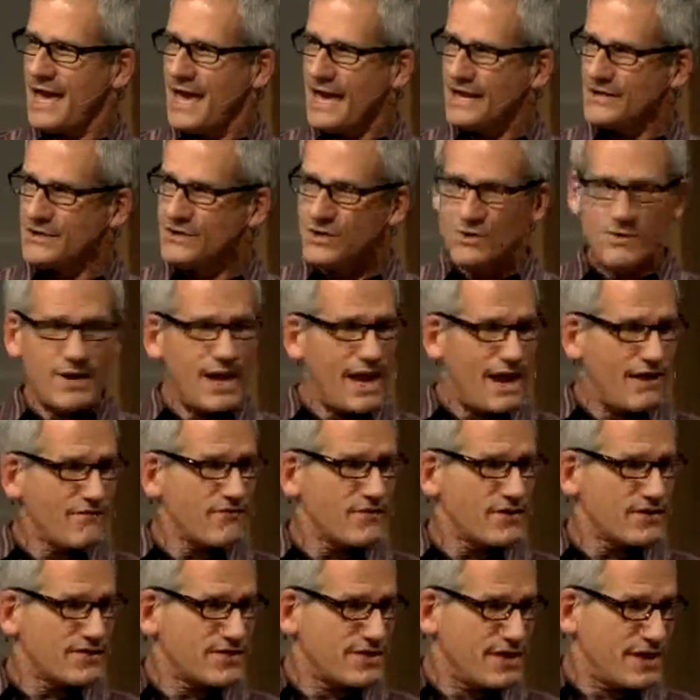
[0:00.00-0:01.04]
Do
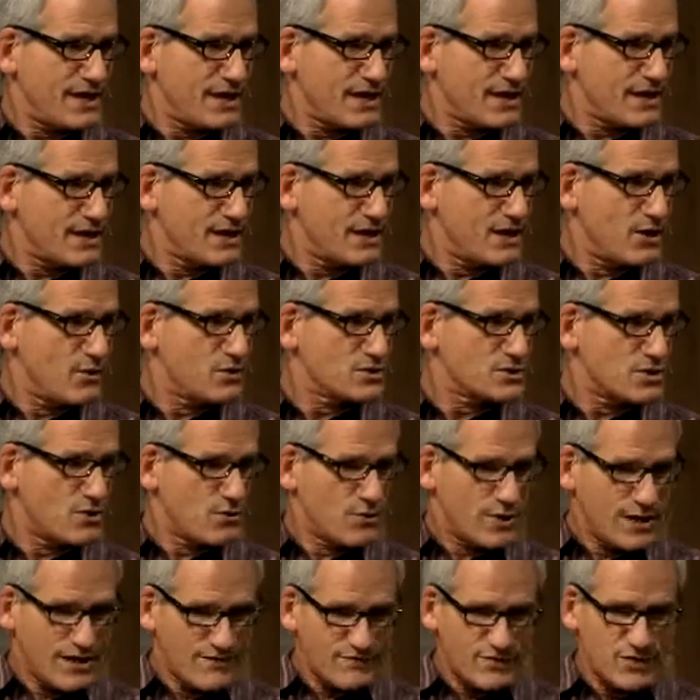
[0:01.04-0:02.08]
everything, you know,
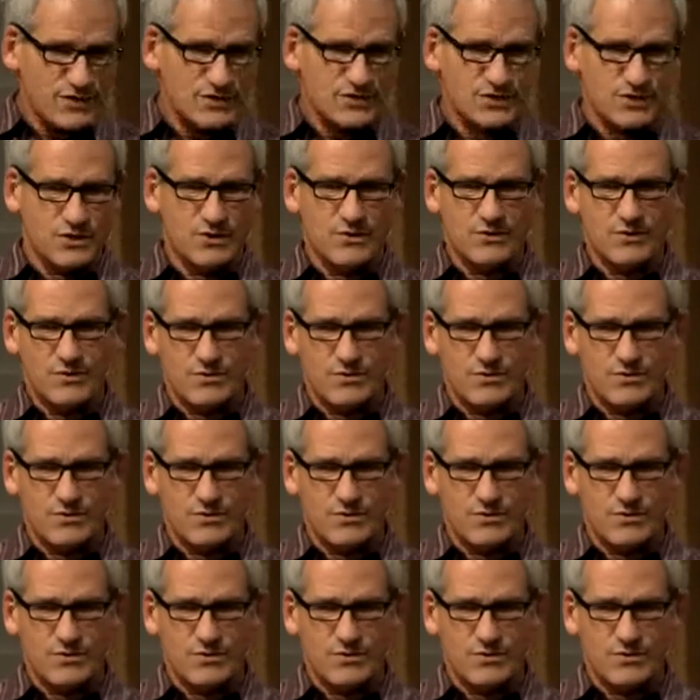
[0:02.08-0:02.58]
whatever you do,